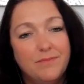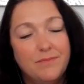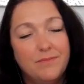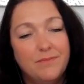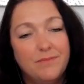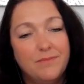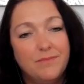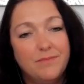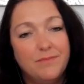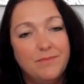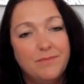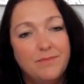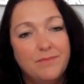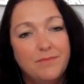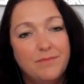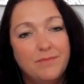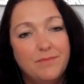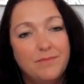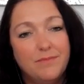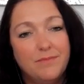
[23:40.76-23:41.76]

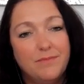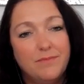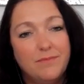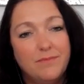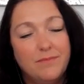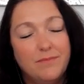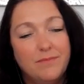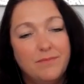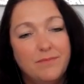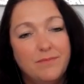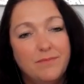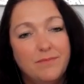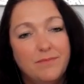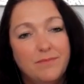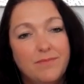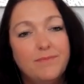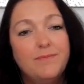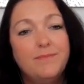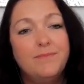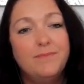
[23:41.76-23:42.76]

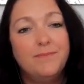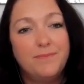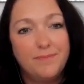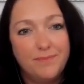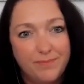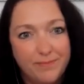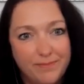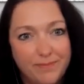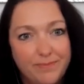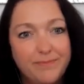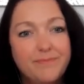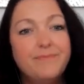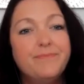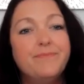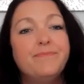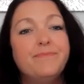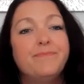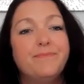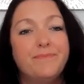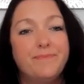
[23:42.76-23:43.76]

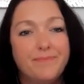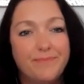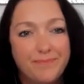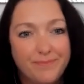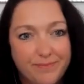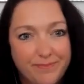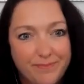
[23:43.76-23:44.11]
(silent)